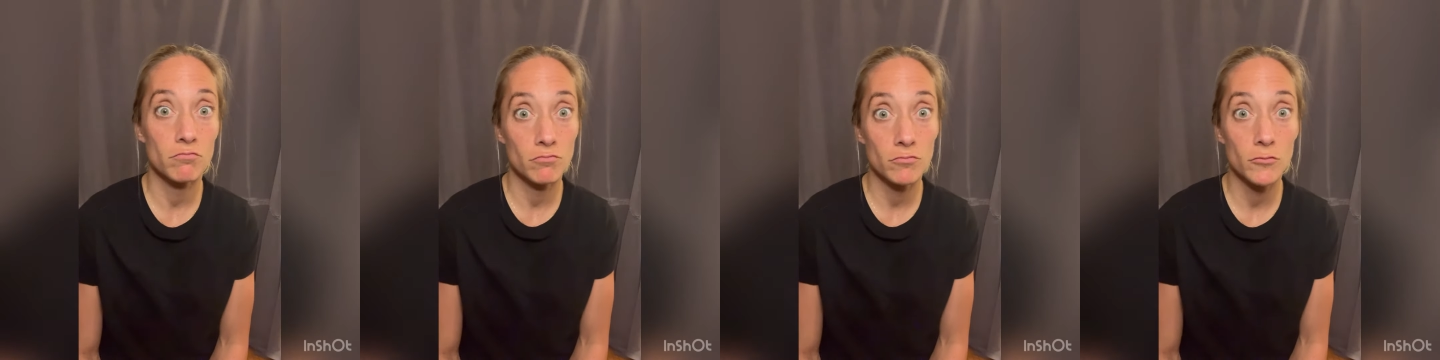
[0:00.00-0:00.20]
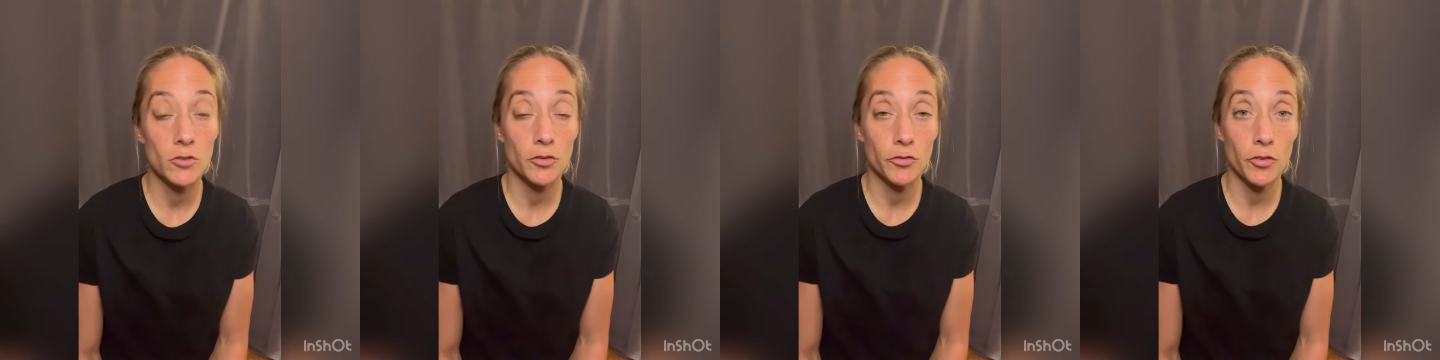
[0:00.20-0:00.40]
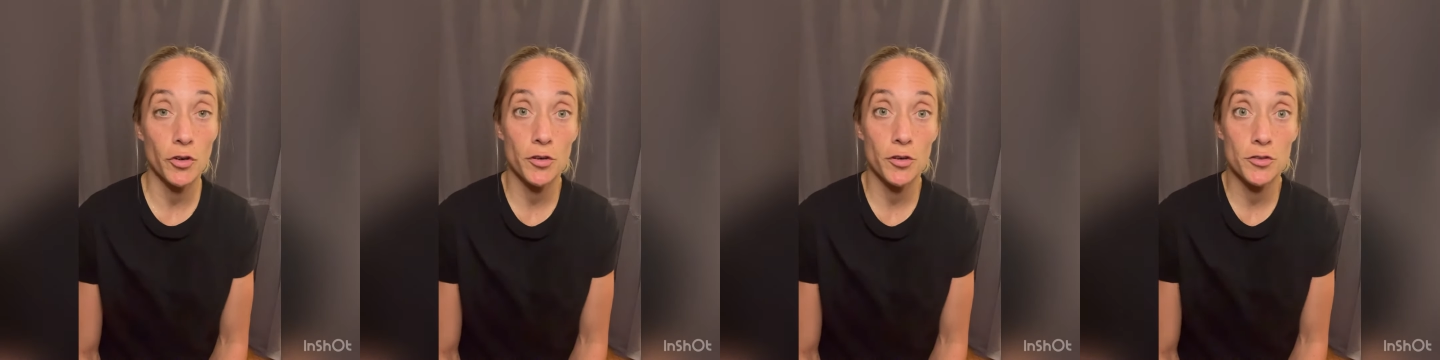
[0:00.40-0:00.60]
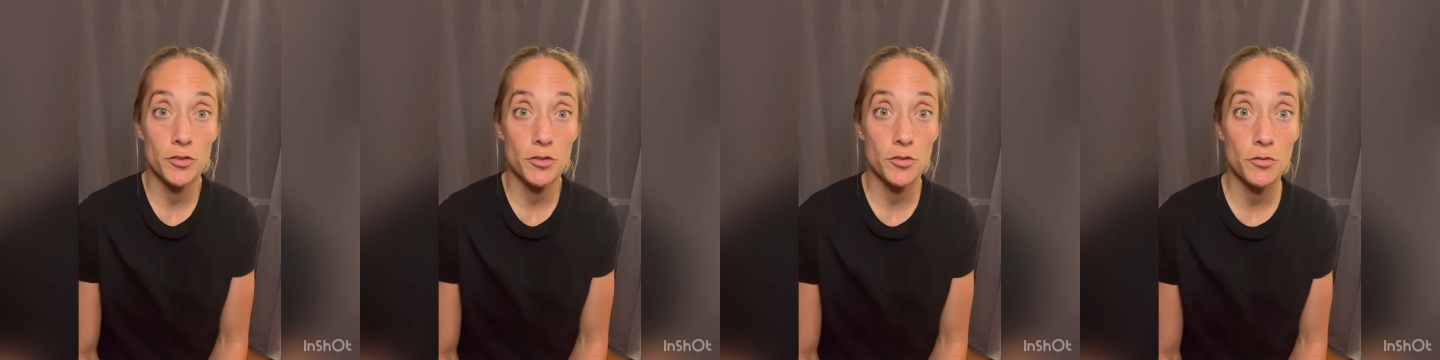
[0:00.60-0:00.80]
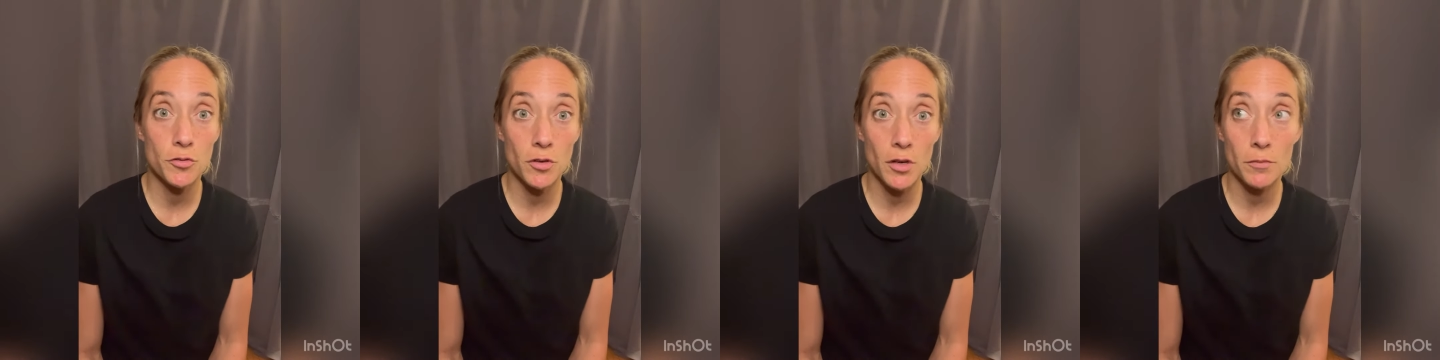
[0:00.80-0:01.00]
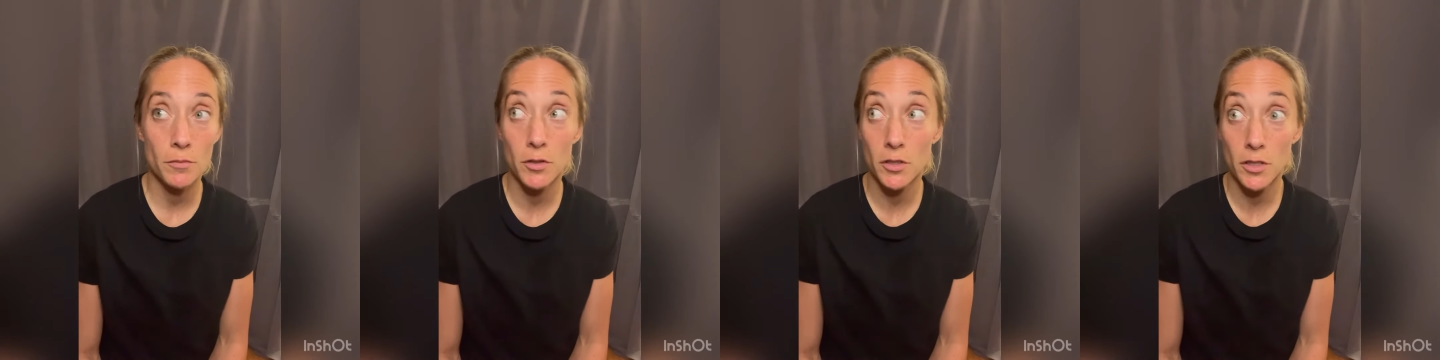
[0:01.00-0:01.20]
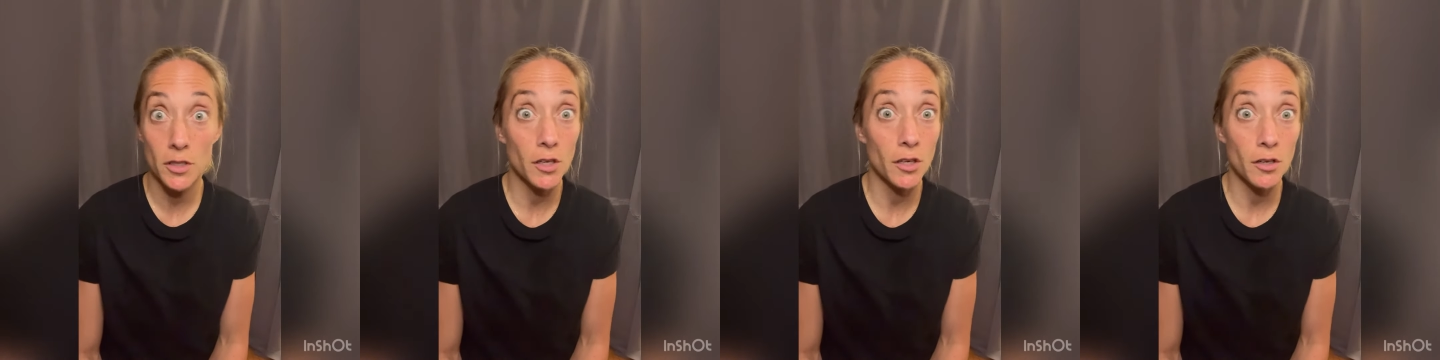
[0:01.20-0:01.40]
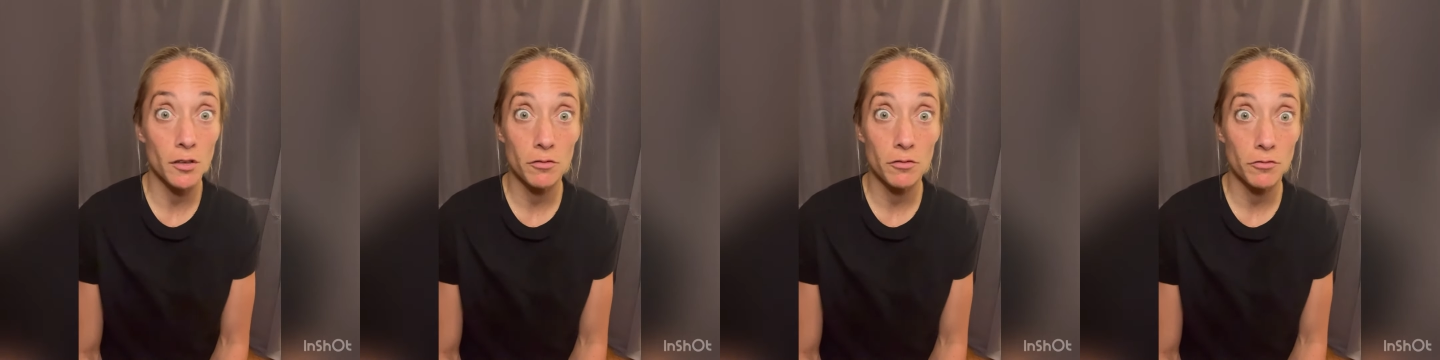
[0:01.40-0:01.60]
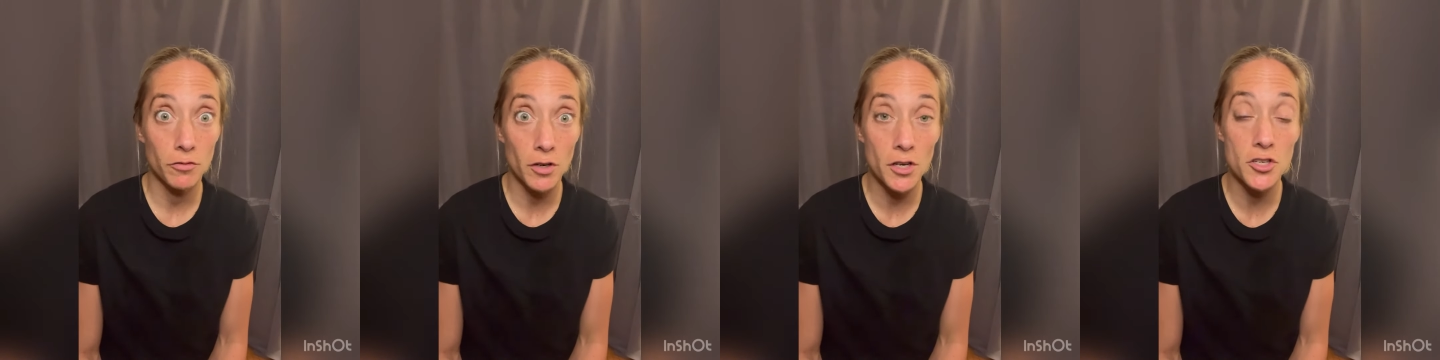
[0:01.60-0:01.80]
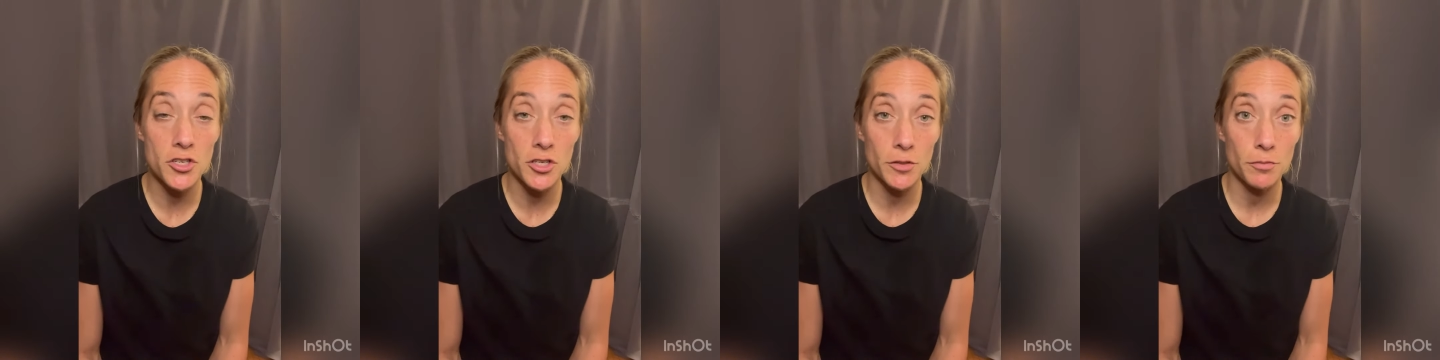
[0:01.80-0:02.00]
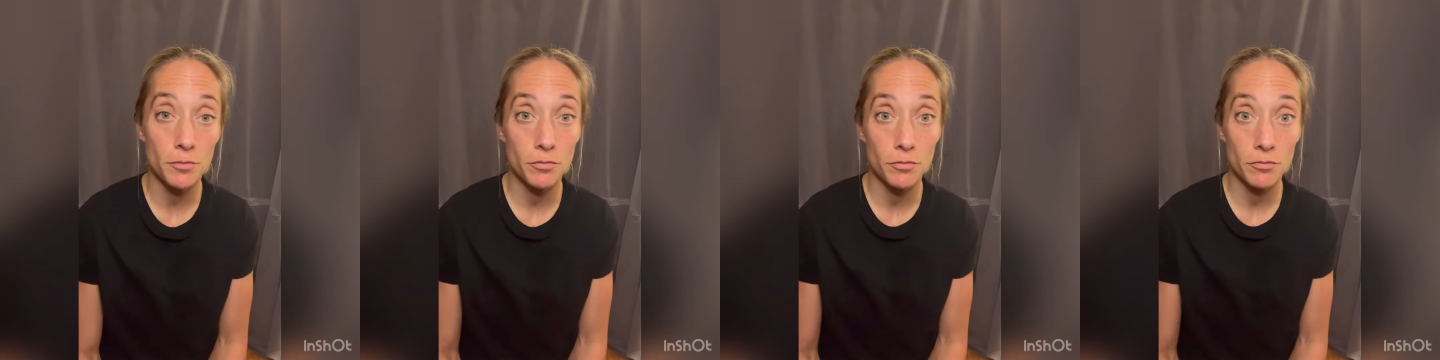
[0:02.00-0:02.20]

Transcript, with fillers: look forward to building our friendship,